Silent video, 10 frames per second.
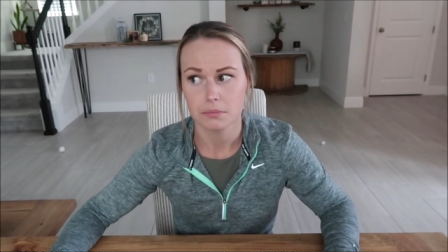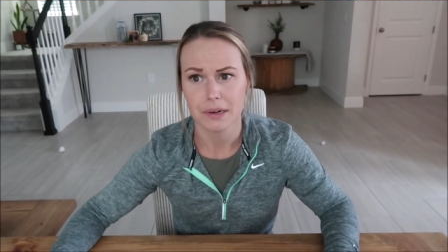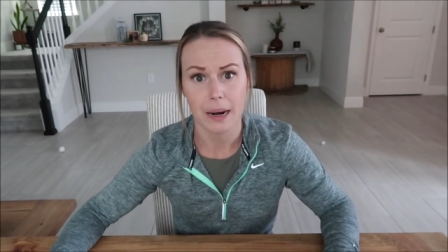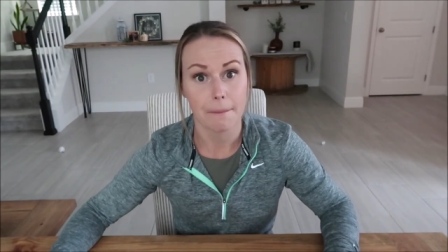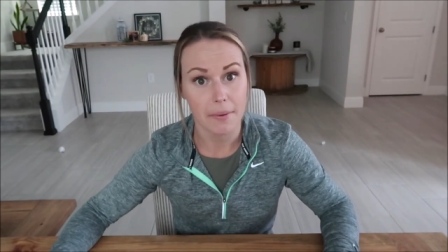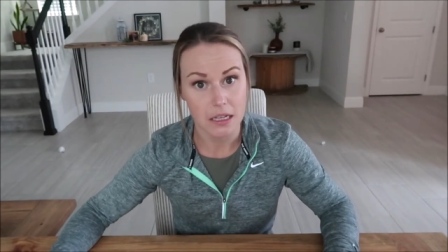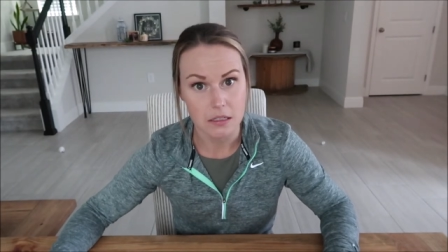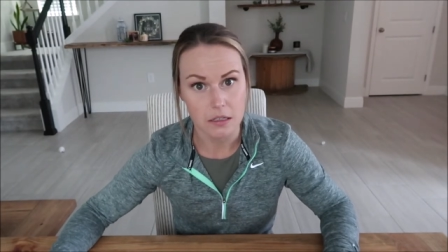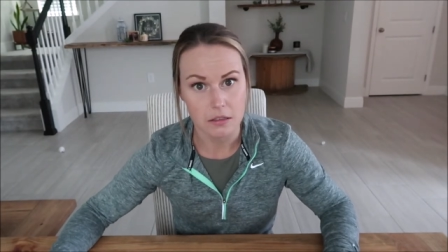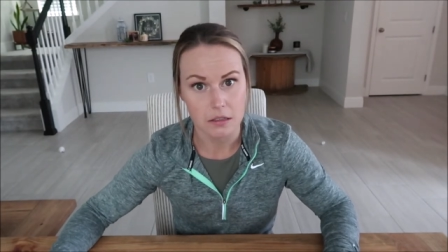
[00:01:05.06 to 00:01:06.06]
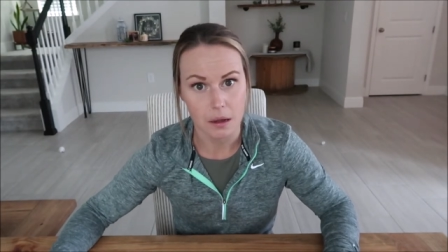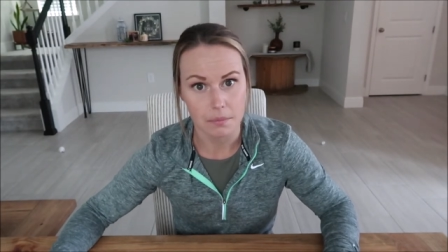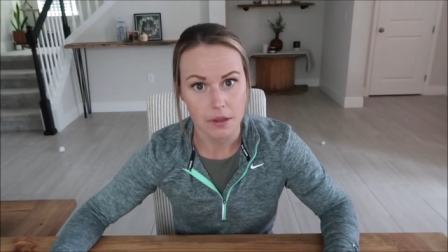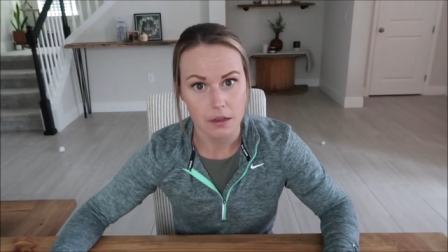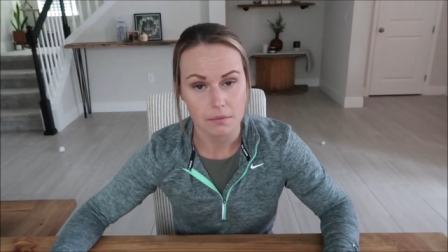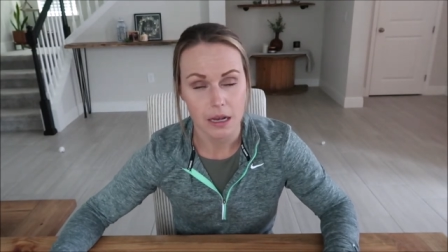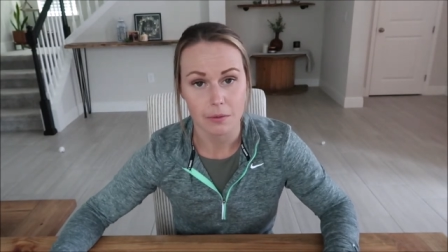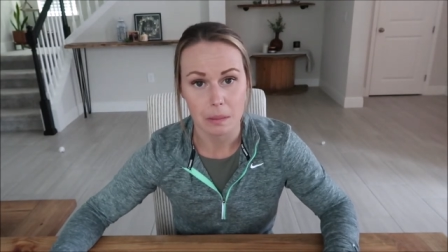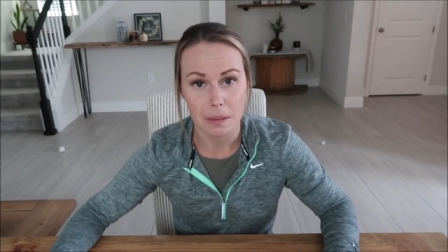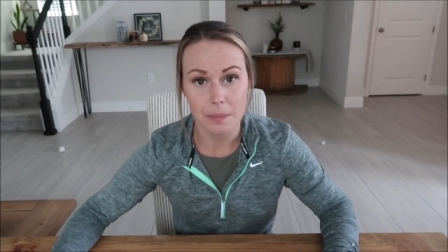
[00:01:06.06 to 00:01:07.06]
but I'm missing something.
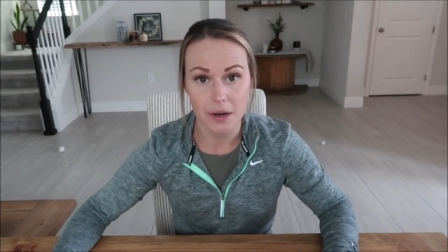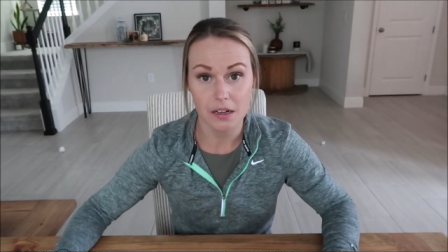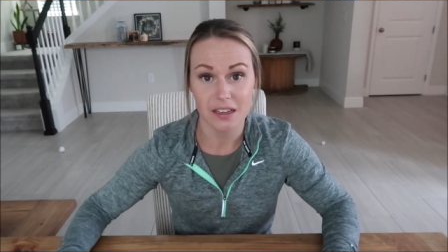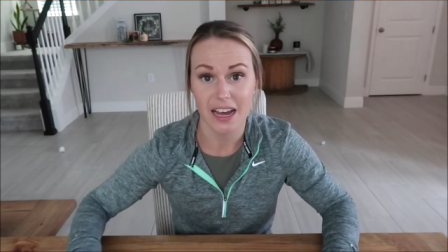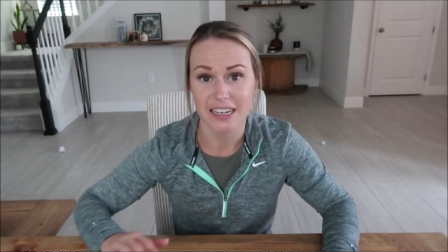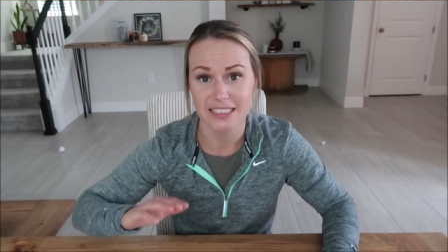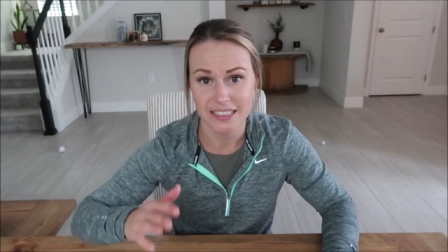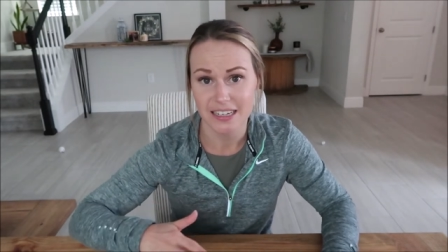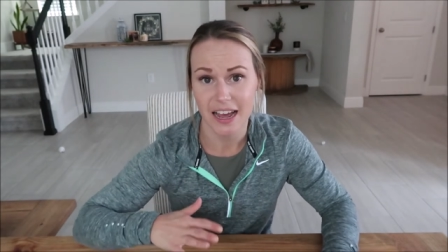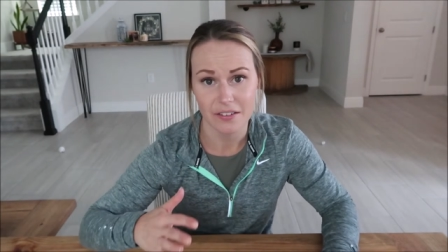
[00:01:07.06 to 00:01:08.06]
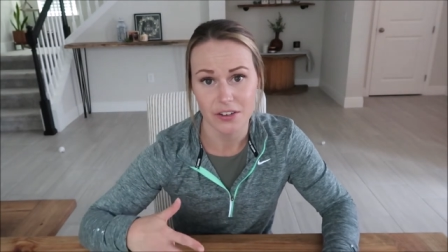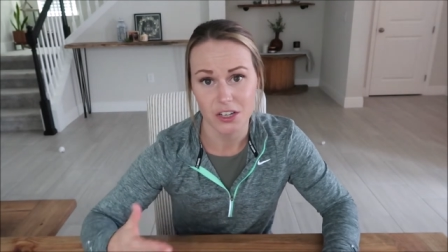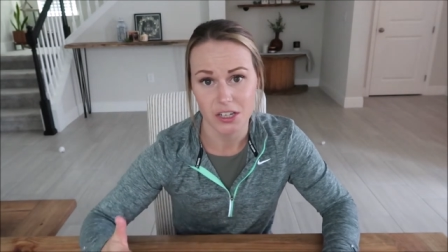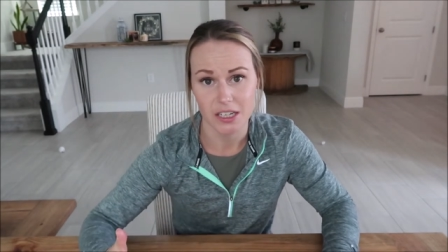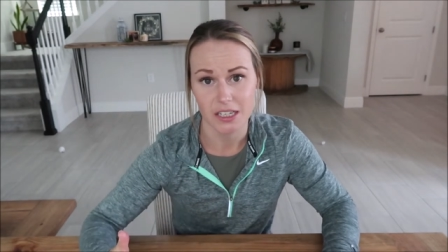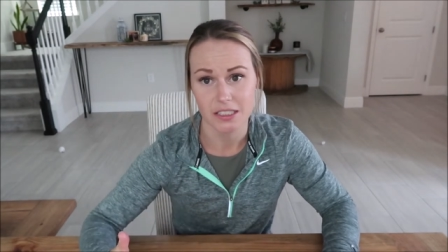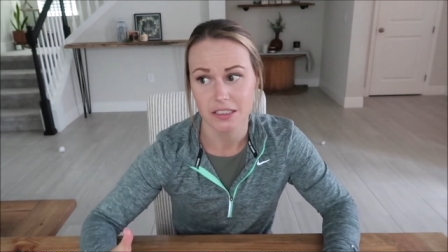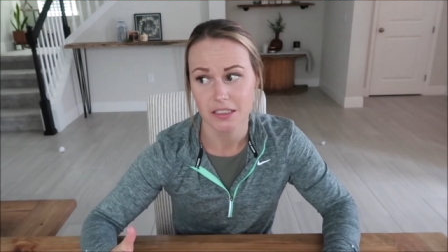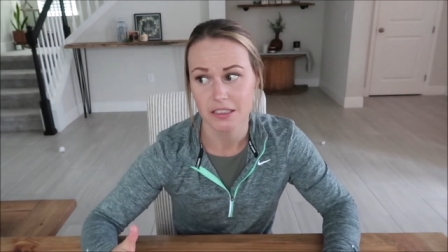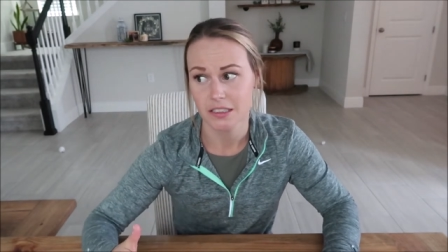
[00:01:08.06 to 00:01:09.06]
And remember, I didn't have a good
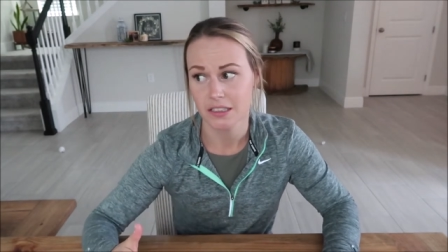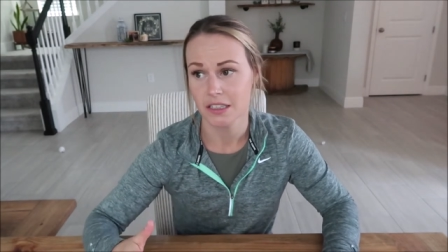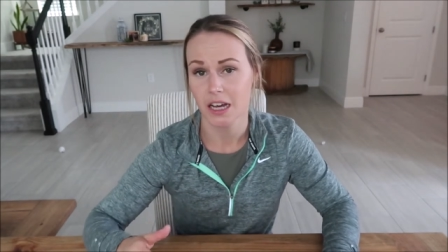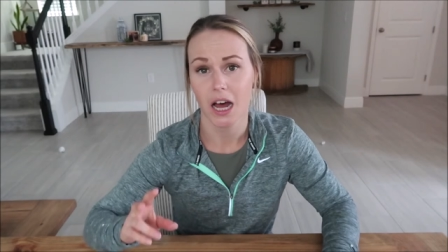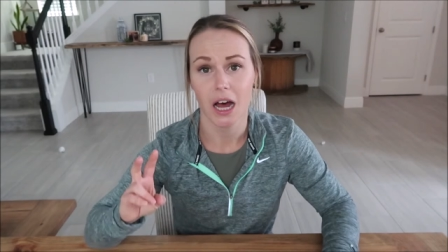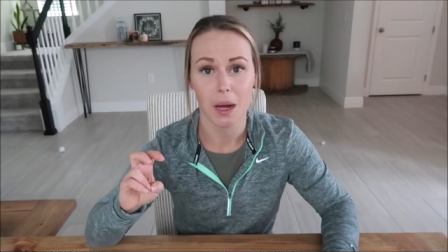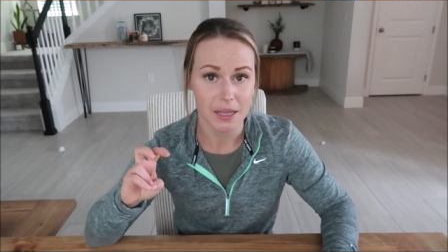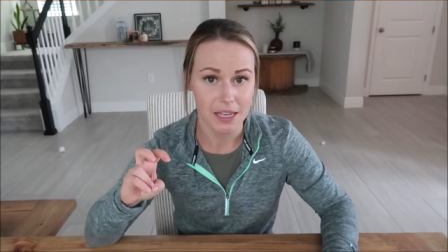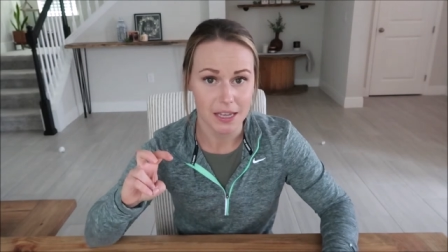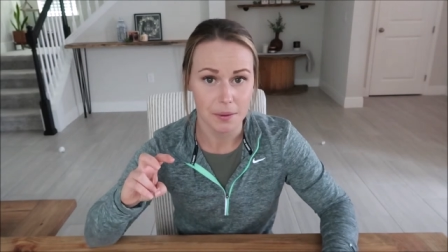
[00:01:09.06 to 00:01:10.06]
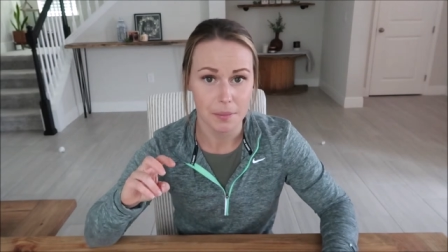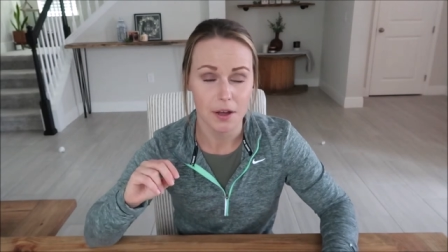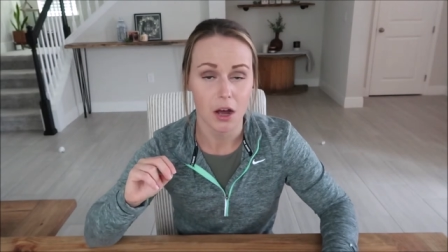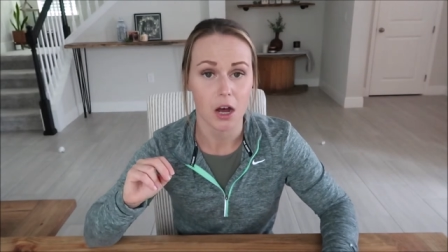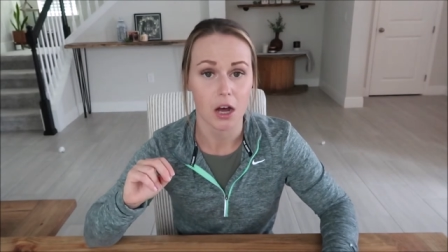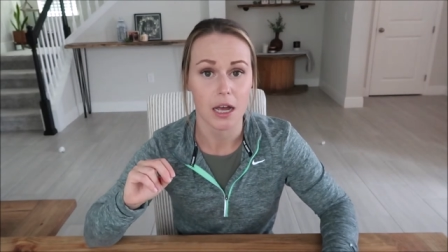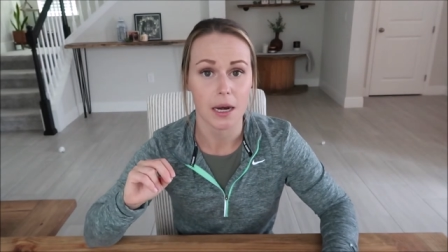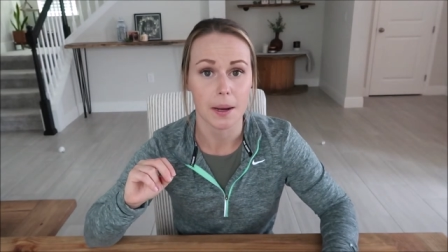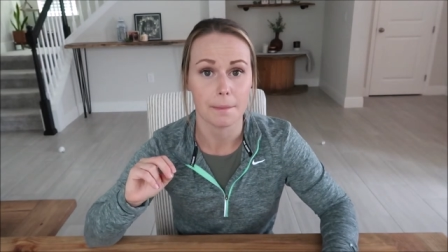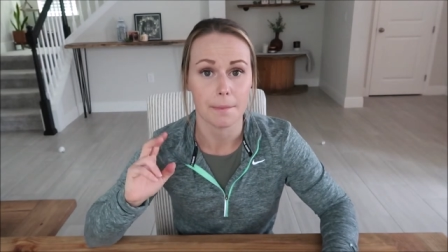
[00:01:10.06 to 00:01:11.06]
upkeep
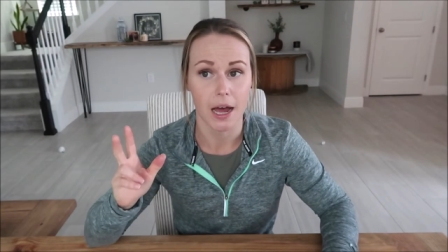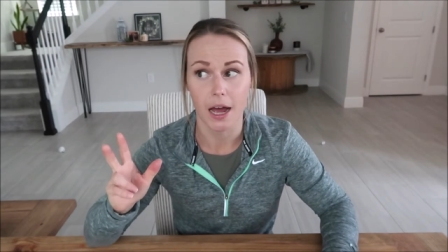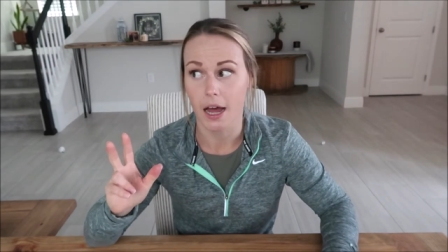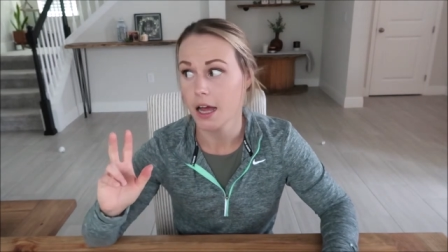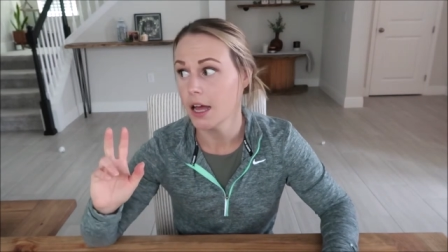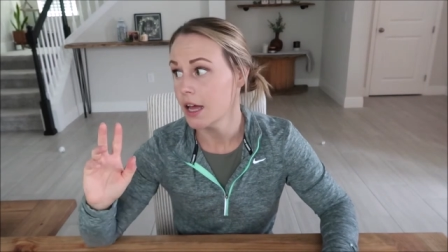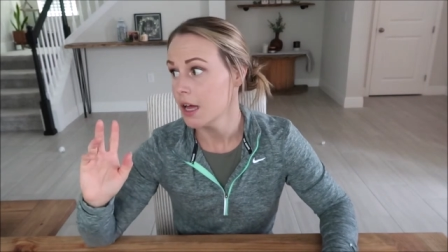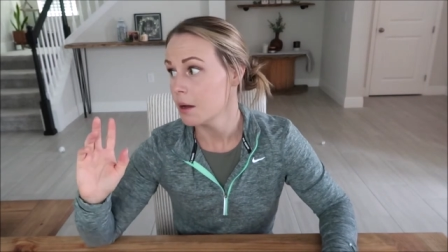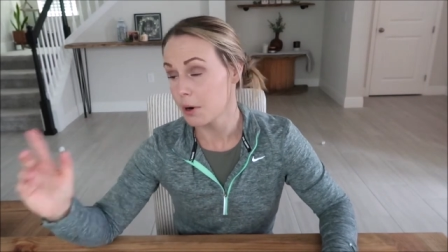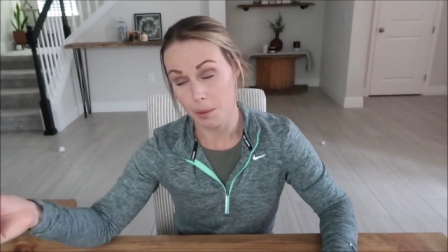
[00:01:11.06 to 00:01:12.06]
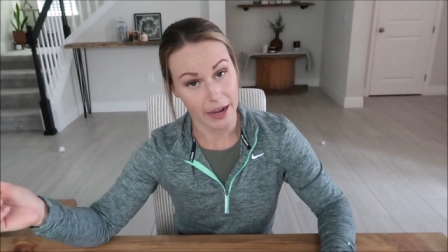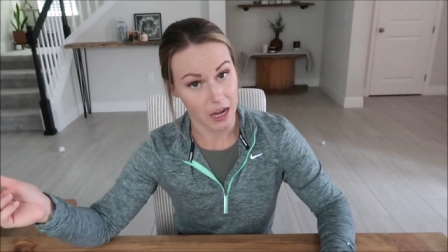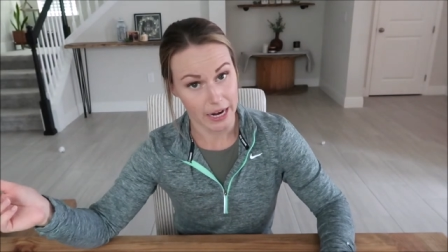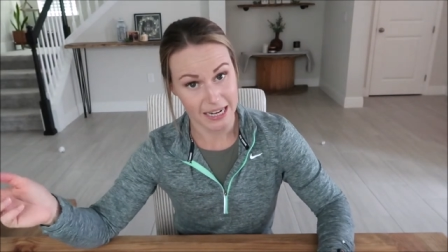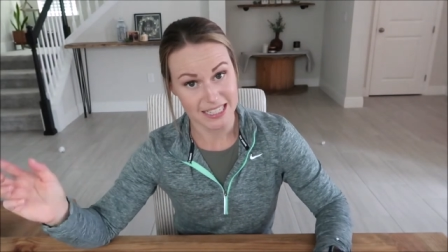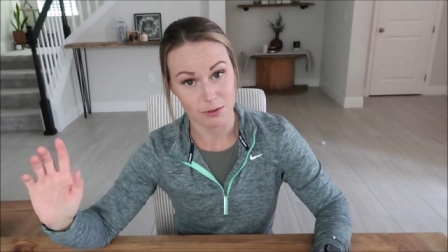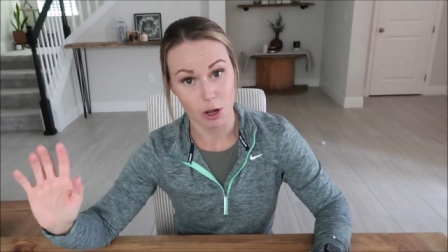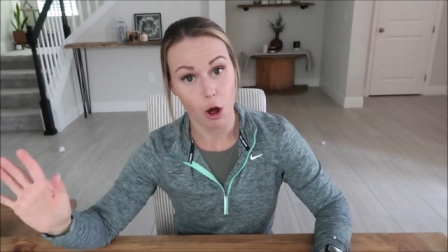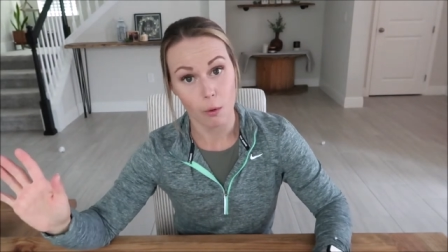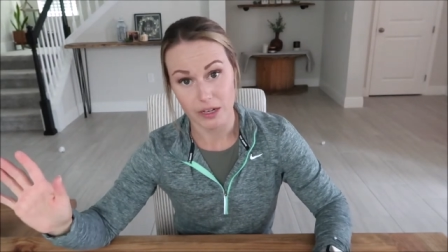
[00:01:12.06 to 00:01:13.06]
on my probiotics. I was
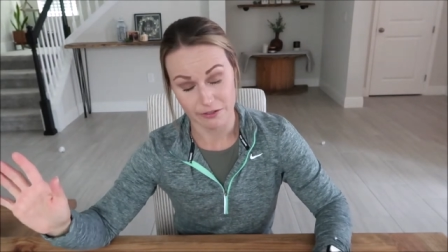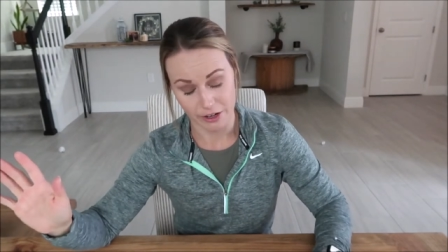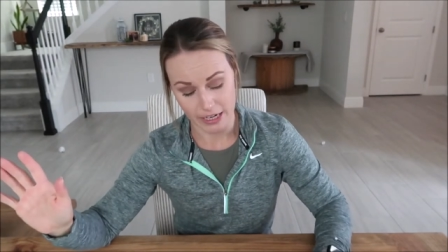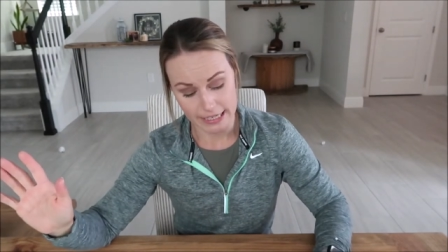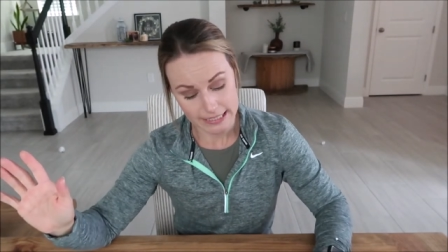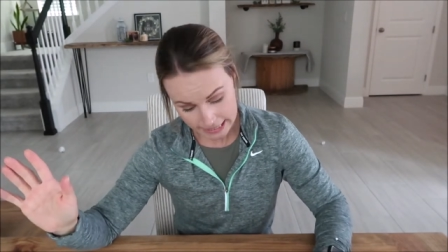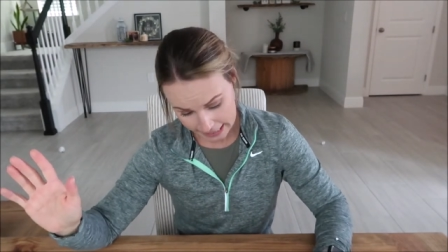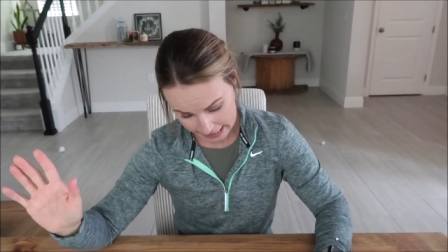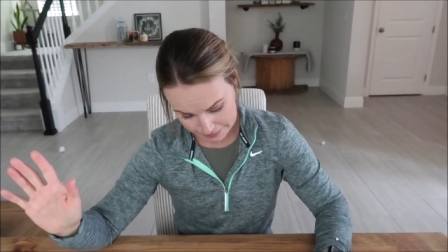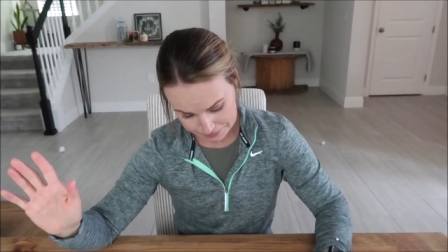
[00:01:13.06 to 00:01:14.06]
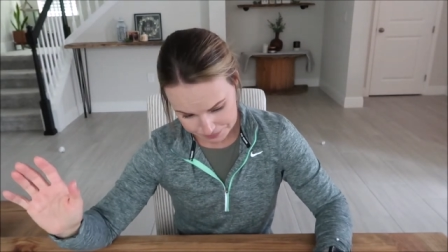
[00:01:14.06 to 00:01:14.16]
always forgetting to take it.